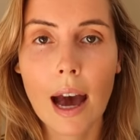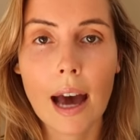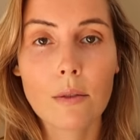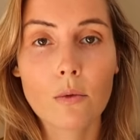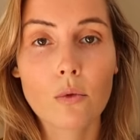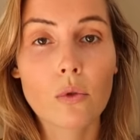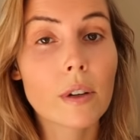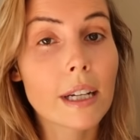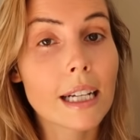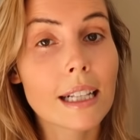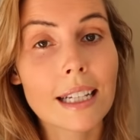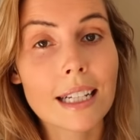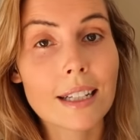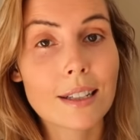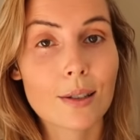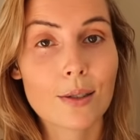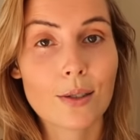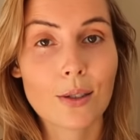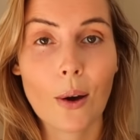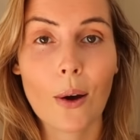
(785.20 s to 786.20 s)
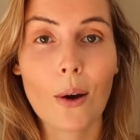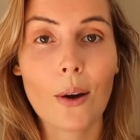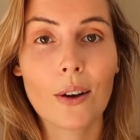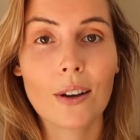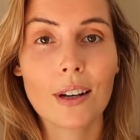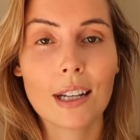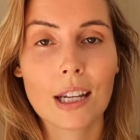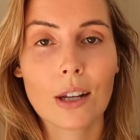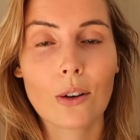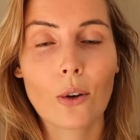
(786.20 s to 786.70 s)
And really
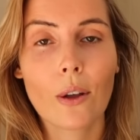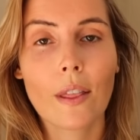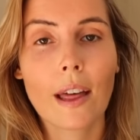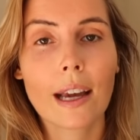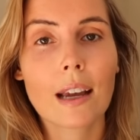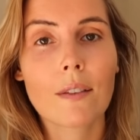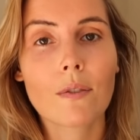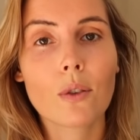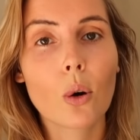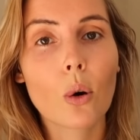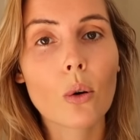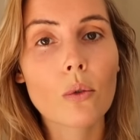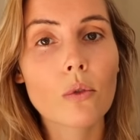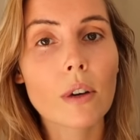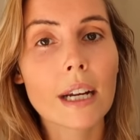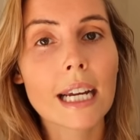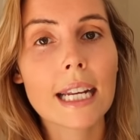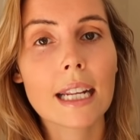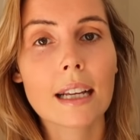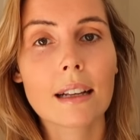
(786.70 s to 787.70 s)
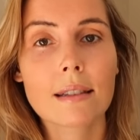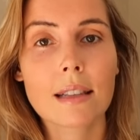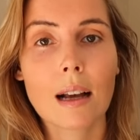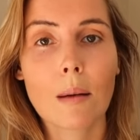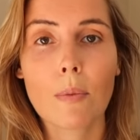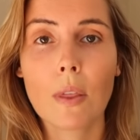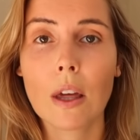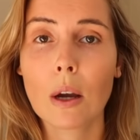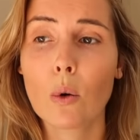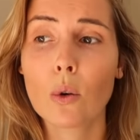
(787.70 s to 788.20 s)
discern, you know, like if you're reading
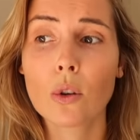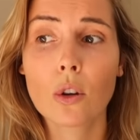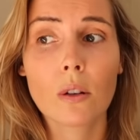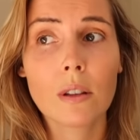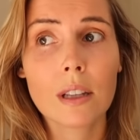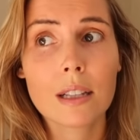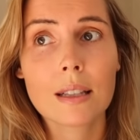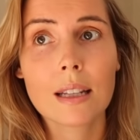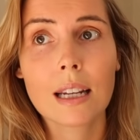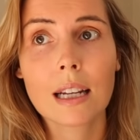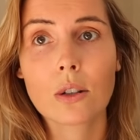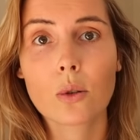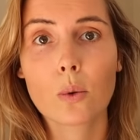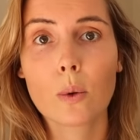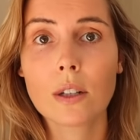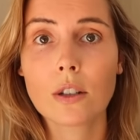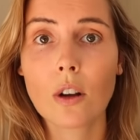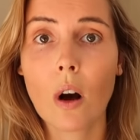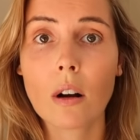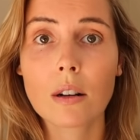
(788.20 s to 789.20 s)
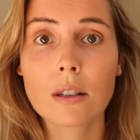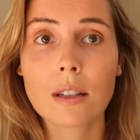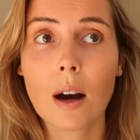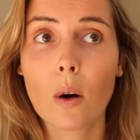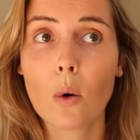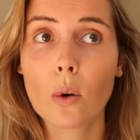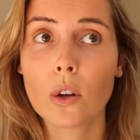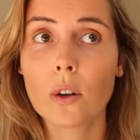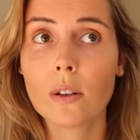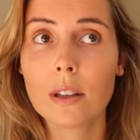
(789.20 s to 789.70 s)
something or you're listening to a doctor
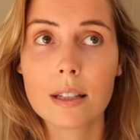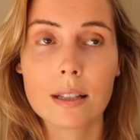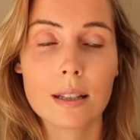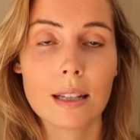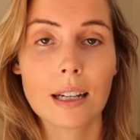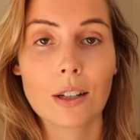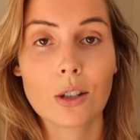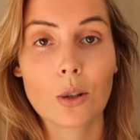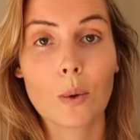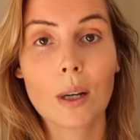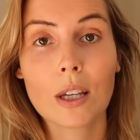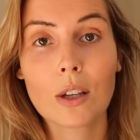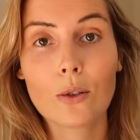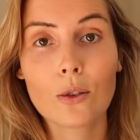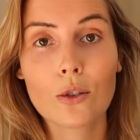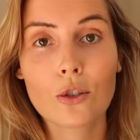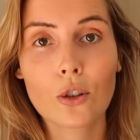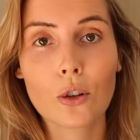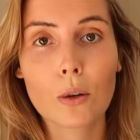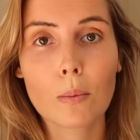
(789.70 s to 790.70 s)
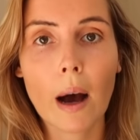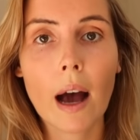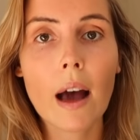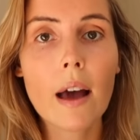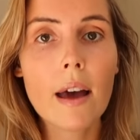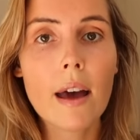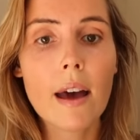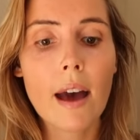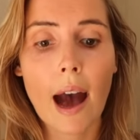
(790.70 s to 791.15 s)
or you're listening to a YouTuber